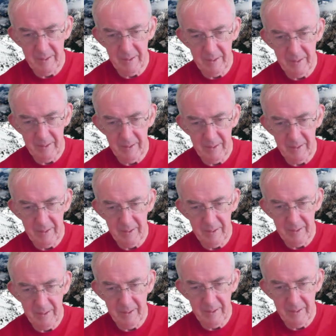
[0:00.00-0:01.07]

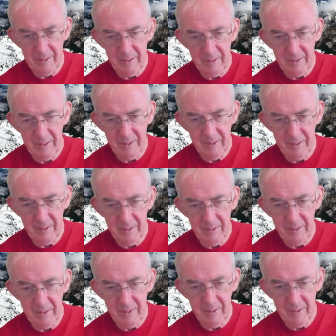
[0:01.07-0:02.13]

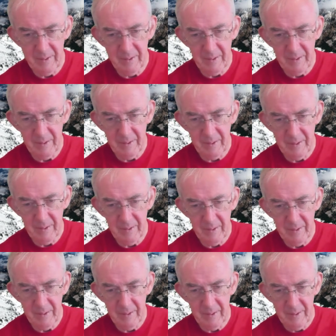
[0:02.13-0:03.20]

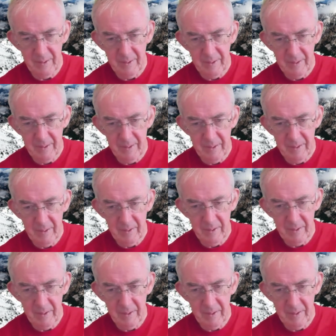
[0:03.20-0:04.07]
No words are spoken by the person on screen.